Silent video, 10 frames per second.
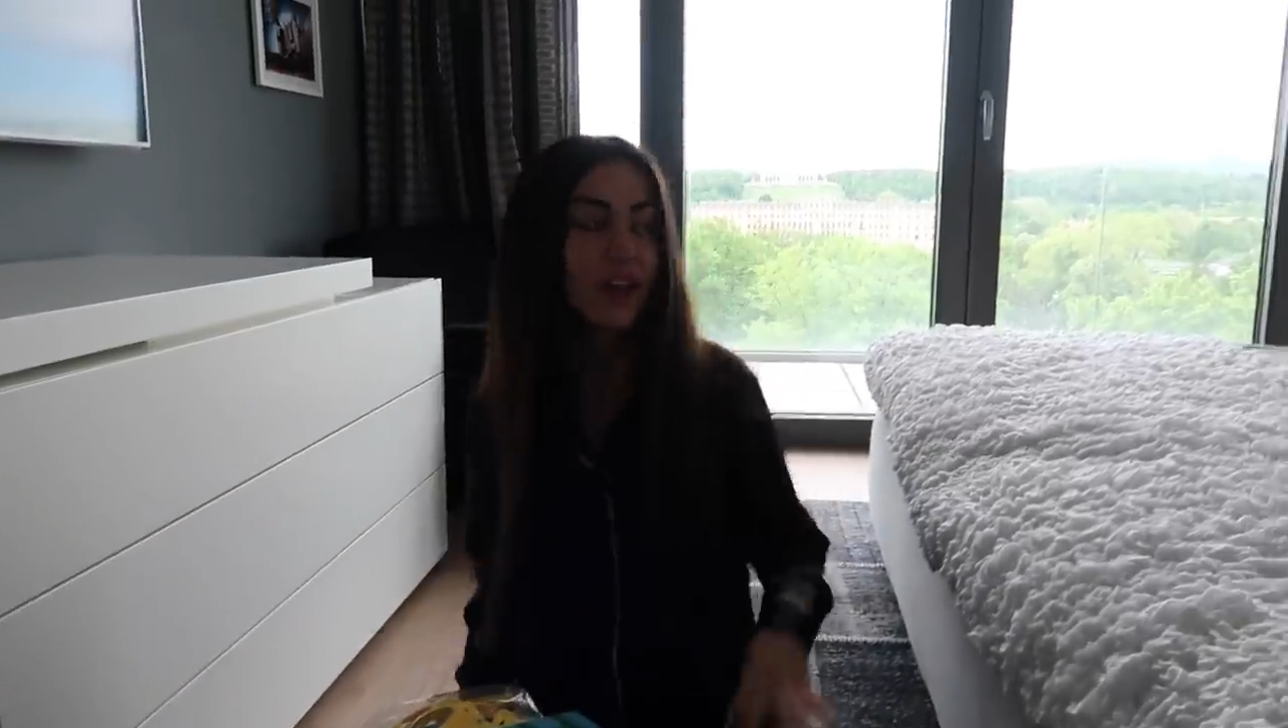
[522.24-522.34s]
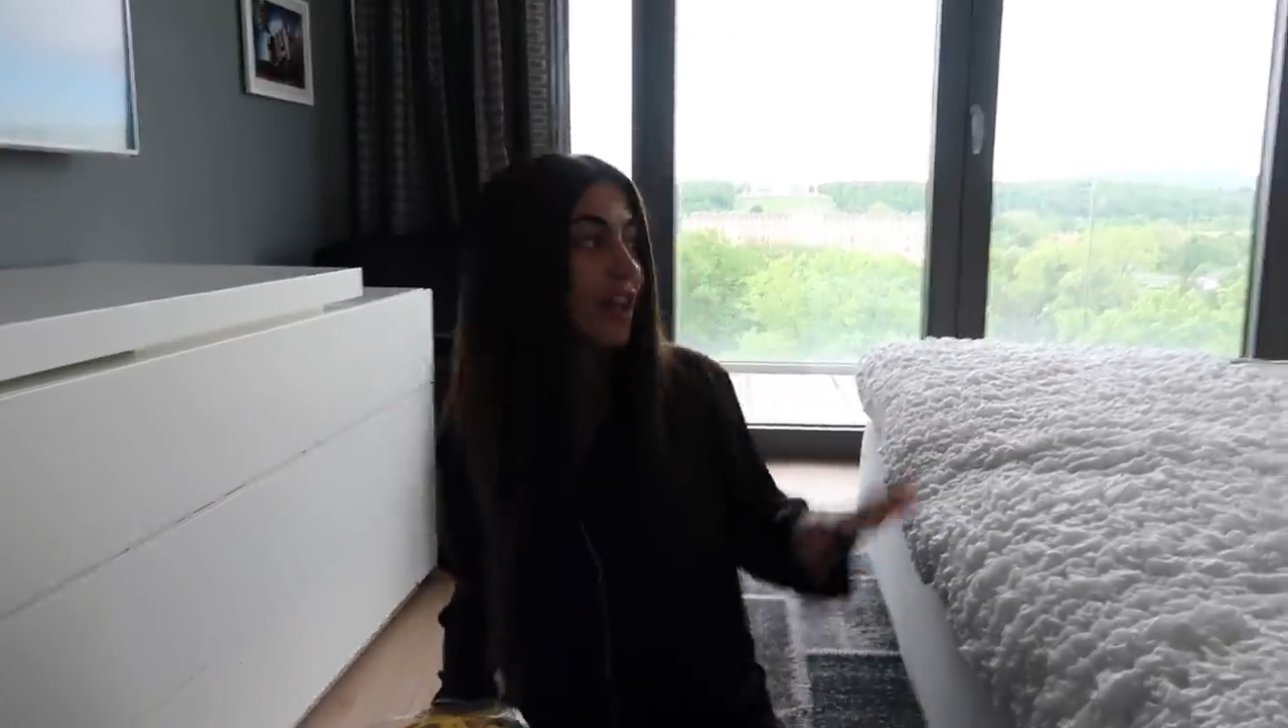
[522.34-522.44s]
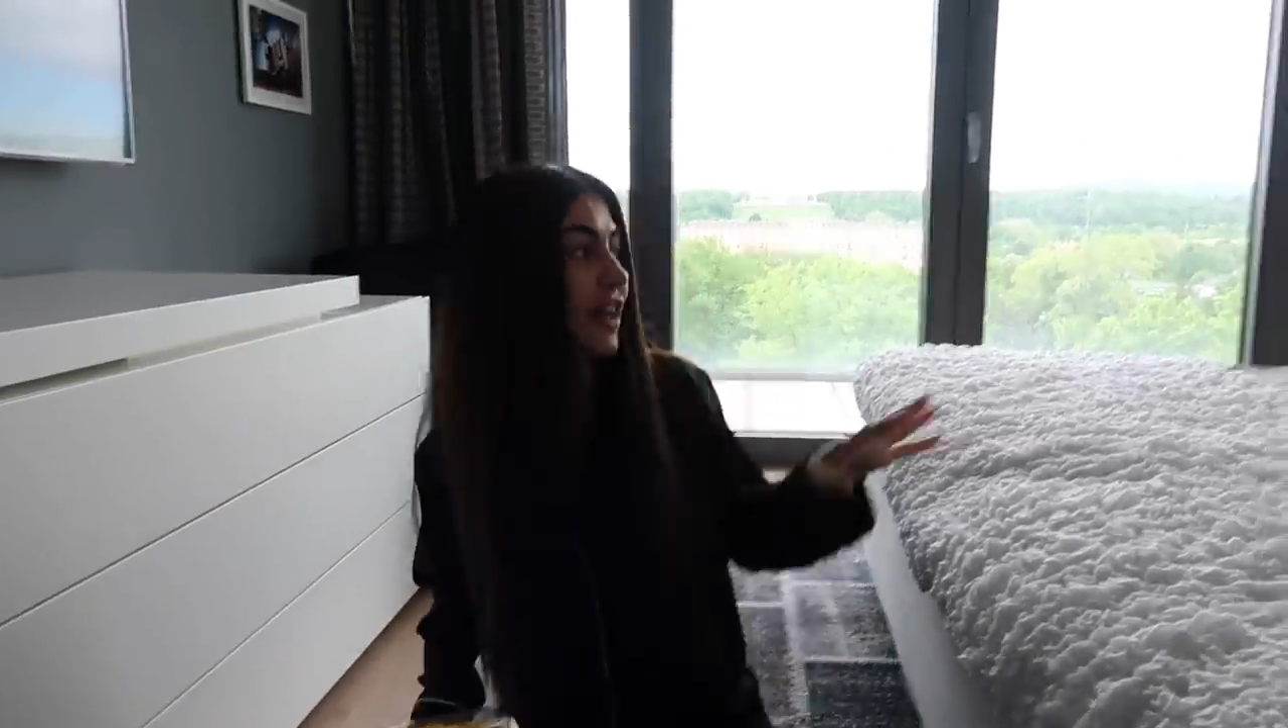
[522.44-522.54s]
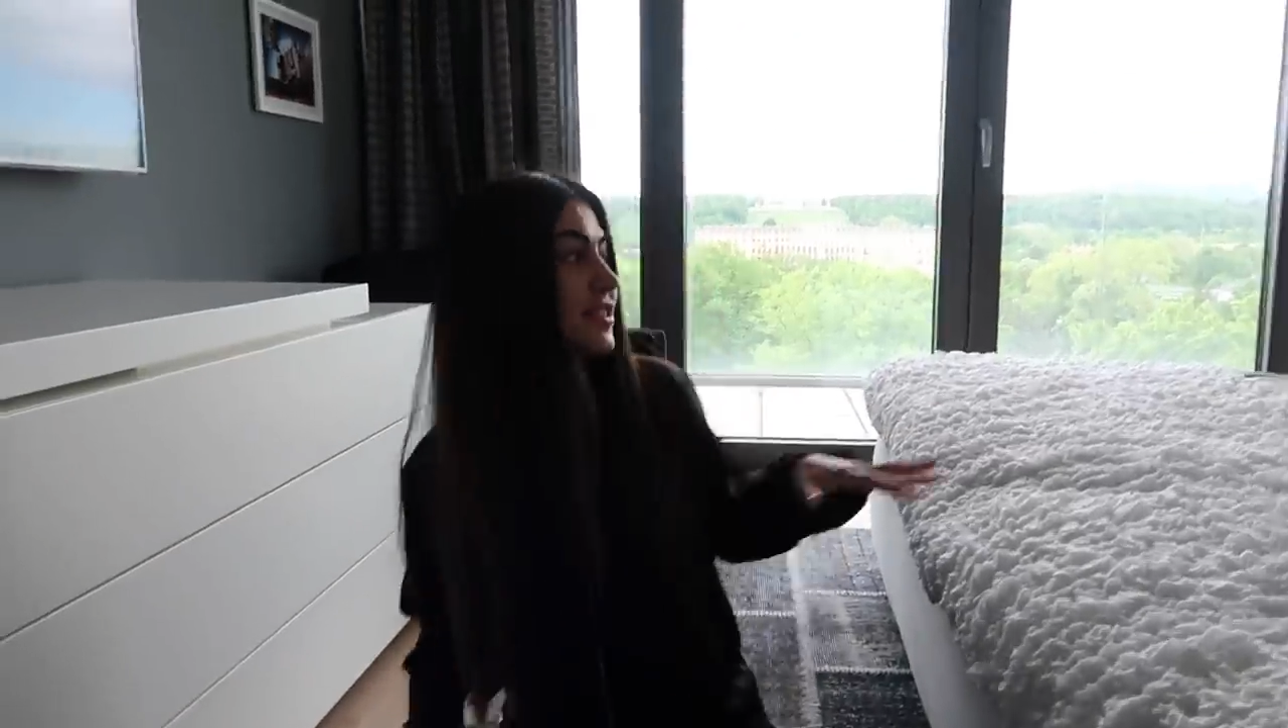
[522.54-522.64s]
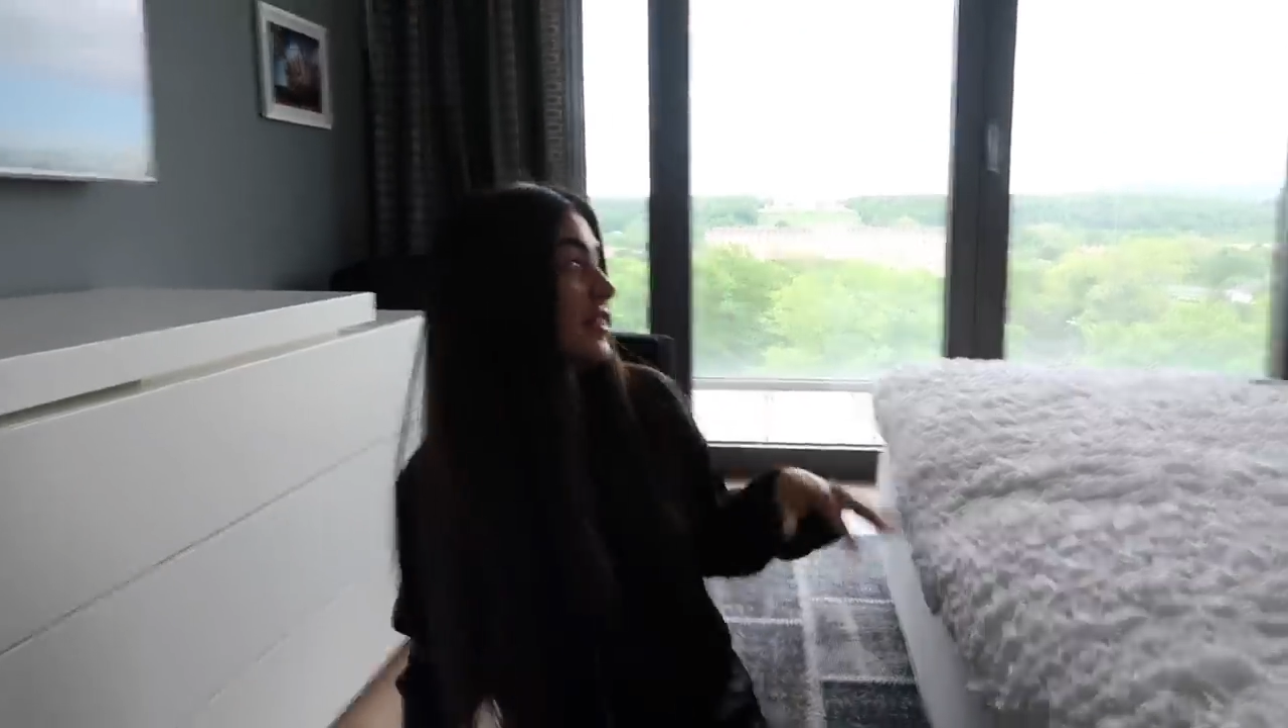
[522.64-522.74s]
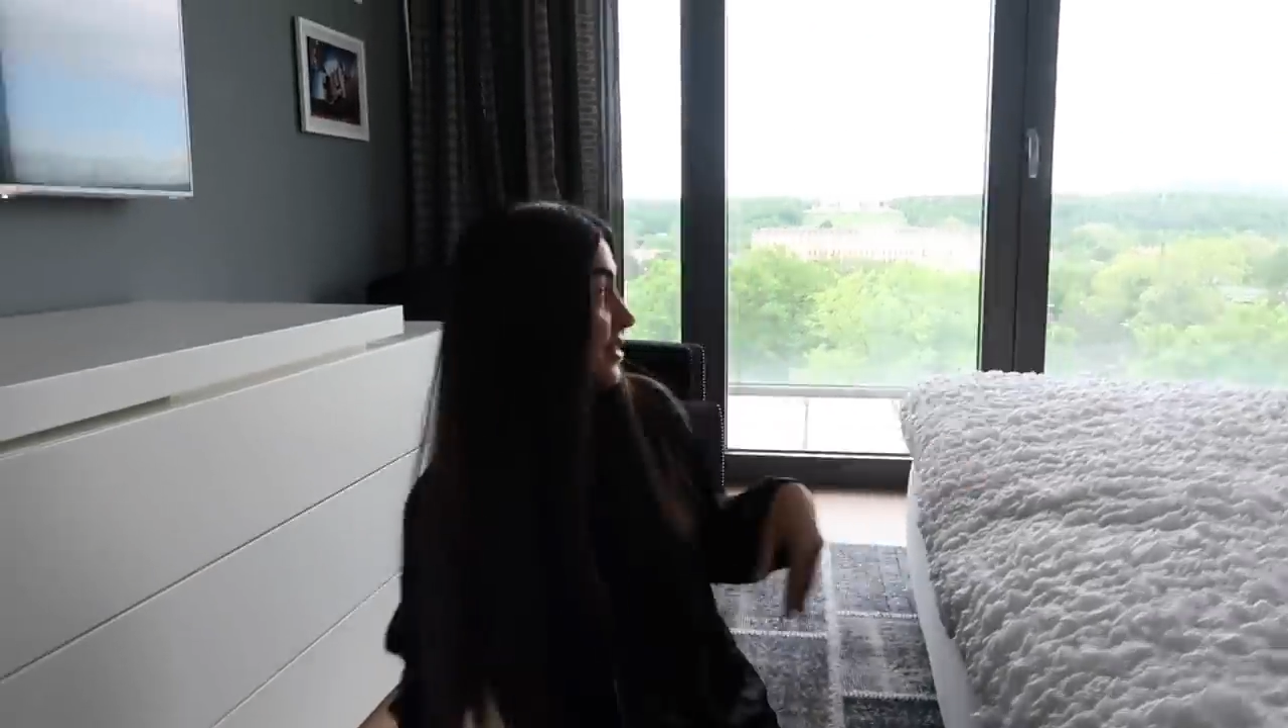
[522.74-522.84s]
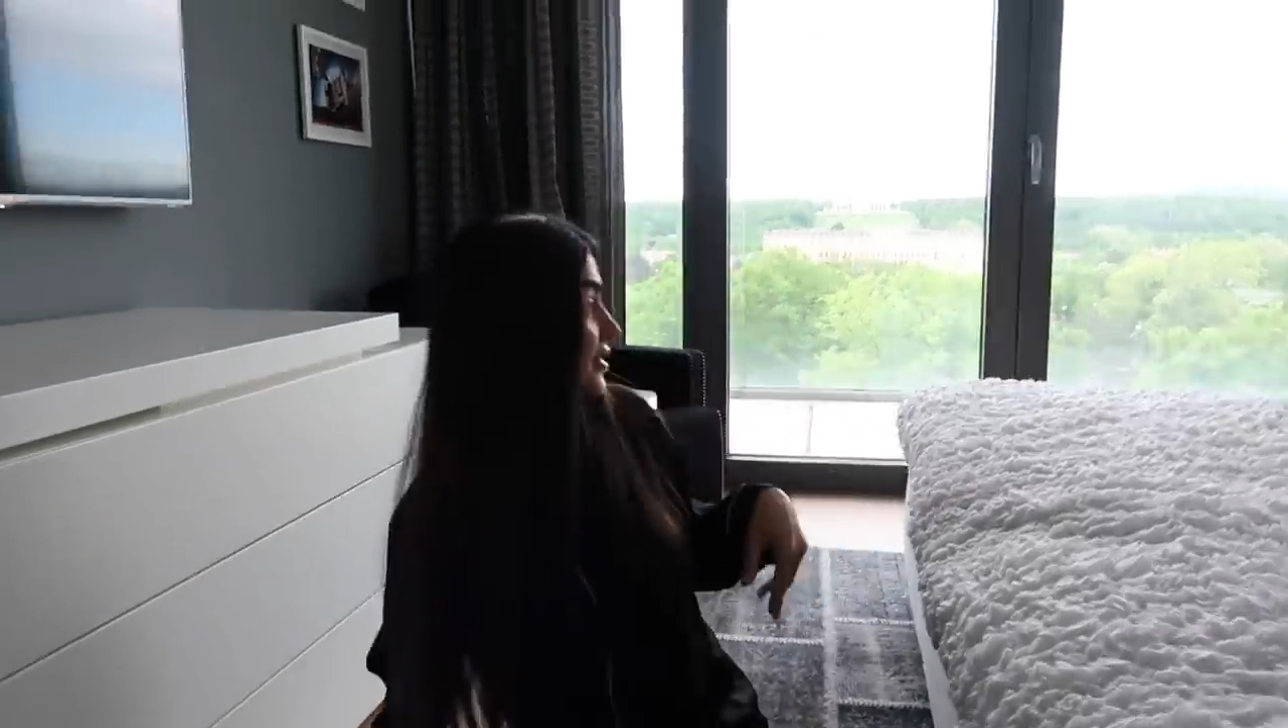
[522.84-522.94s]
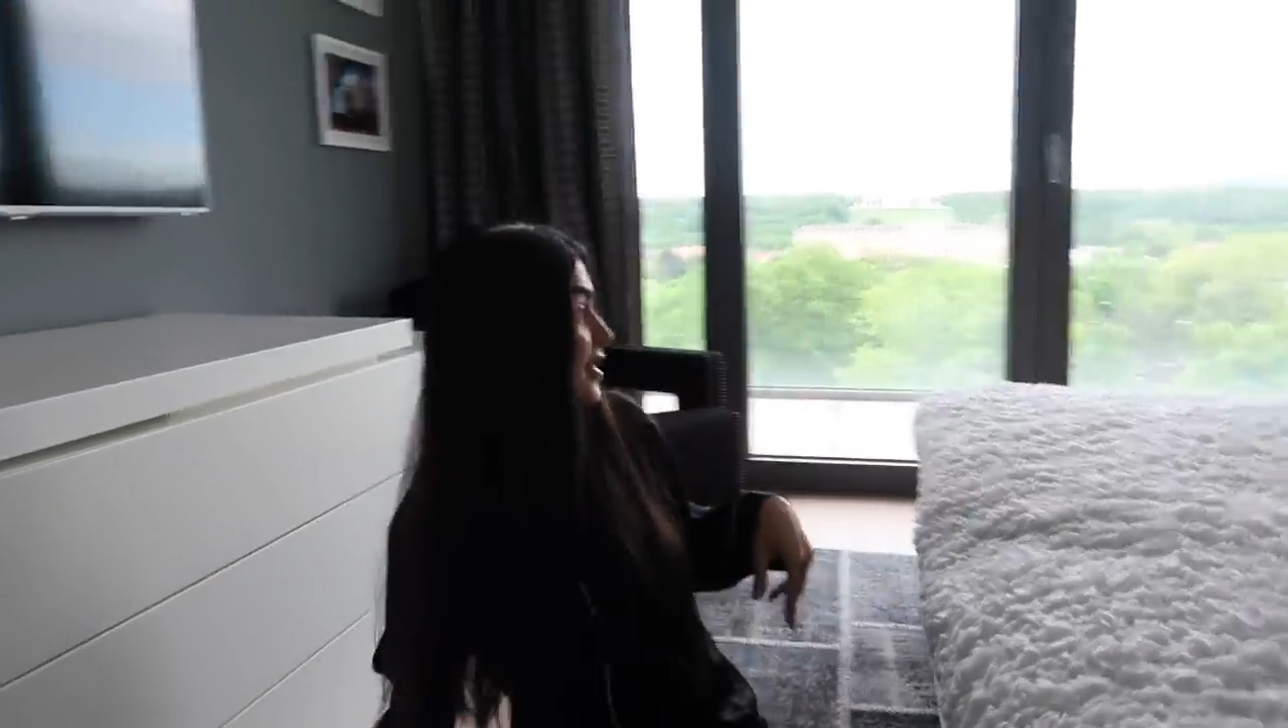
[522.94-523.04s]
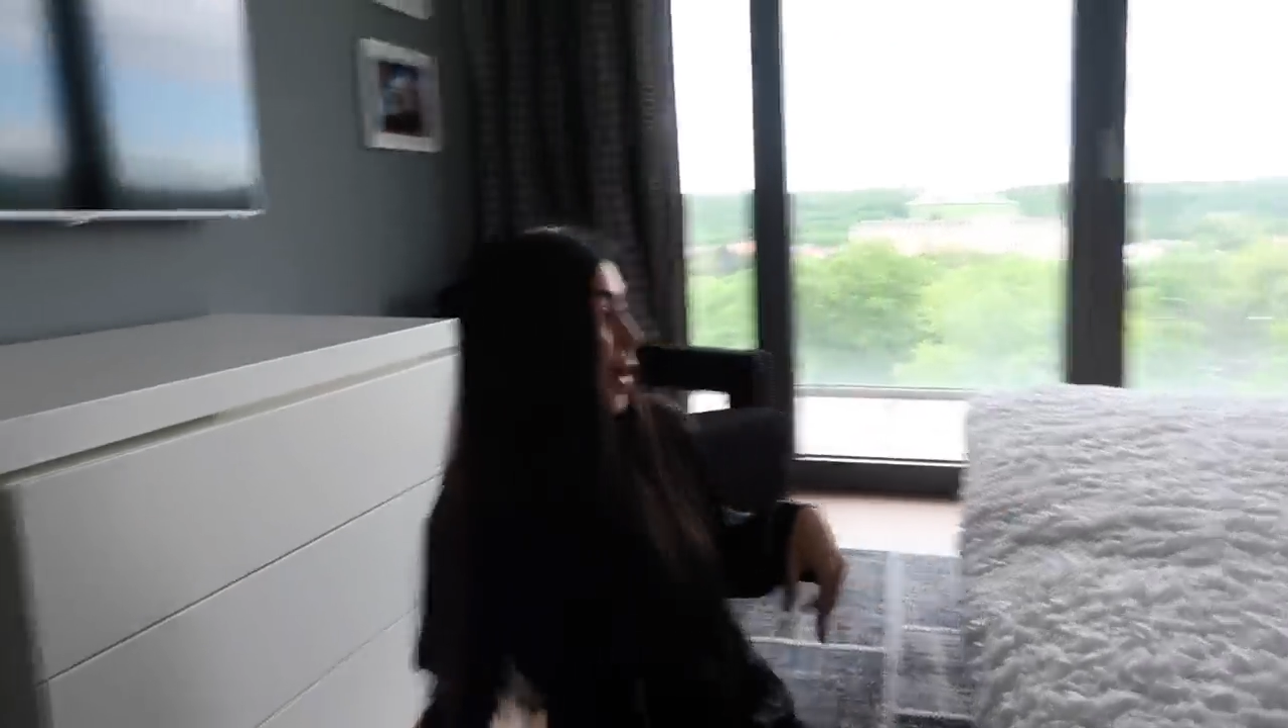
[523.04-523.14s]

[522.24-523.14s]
Okay guys, this is